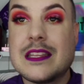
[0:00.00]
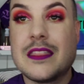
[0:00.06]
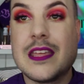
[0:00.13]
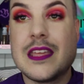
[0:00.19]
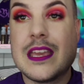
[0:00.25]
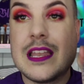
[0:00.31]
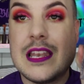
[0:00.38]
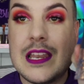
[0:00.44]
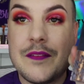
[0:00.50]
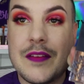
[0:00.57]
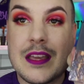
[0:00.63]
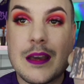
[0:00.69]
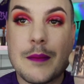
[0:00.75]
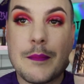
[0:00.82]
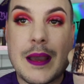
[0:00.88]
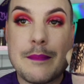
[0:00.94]
the Living
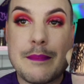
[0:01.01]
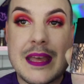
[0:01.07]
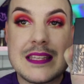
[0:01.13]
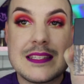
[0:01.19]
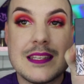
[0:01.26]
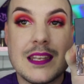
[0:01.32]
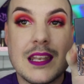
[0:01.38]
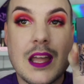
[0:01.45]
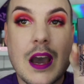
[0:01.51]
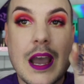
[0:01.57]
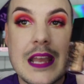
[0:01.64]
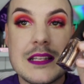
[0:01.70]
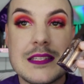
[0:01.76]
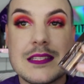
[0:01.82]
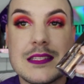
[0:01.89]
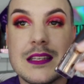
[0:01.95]
My Best
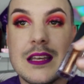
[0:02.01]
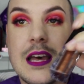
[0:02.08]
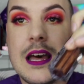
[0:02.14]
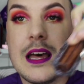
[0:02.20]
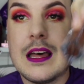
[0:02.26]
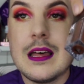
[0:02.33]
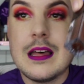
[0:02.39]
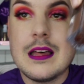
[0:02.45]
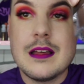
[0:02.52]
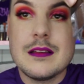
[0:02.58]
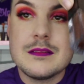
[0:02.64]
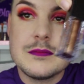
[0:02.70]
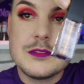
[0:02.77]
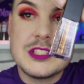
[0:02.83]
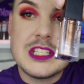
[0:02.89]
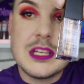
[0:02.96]
Light
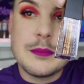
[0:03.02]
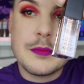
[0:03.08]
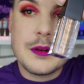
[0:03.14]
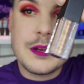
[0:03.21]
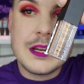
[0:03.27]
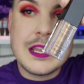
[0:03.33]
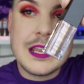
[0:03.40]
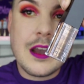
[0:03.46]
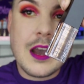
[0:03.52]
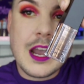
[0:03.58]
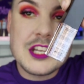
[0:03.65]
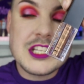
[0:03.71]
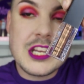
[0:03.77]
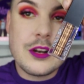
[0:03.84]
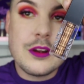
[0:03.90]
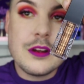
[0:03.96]
shimmery
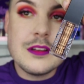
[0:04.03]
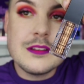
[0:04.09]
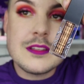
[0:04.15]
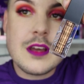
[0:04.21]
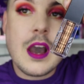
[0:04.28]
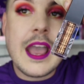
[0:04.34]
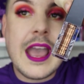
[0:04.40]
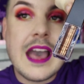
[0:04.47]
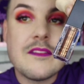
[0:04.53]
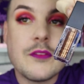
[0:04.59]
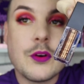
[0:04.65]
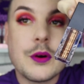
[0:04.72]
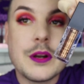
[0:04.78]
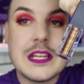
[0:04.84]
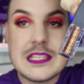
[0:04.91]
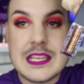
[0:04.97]
eyeshadows. I have
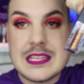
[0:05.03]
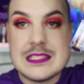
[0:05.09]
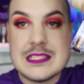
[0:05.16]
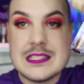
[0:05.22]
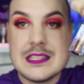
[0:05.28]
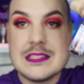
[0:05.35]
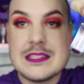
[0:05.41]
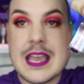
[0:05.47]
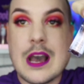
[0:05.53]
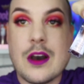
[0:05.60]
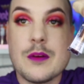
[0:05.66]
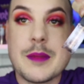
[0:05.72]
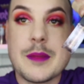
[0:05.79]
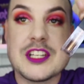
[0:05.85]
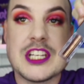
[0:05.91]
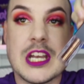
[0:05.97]
already tested these out
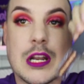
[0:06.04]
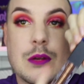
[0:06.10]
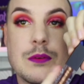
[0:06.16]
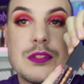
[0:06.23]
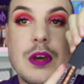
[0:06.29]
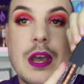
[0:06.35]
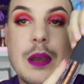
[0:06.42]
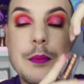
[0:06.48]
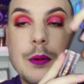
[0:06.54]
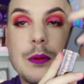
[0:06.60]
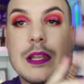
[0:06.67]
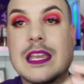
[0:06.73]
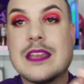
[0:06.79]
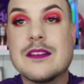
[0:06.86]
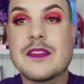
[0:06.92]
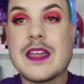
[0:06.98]
on my channel, so I will
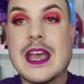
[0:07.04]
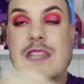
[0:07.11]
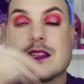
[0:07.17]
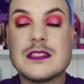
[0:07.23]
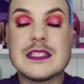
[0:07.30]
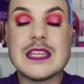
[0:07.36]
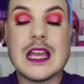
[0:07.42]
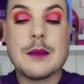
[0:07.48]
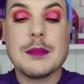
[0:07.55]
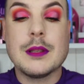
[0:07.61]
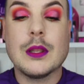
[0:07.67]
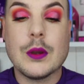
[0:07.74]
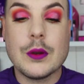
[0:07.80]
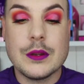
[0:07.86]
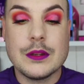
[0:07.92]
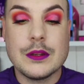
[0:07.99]
leave that down
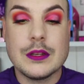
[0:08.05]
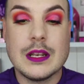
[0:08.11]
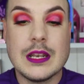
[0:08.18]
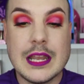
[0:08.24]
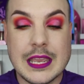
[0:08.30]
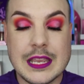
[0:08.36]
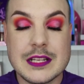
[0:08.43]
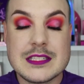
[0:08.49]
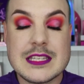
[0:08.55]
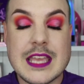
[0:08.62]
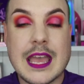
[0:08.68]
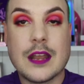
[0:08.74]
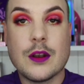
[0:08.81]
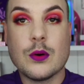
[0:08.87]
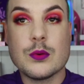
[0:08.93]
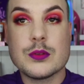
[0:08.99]
below linked
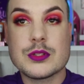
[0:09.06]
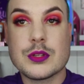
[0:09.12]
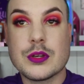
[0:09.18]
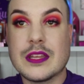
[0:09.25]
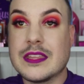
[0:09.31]
and also at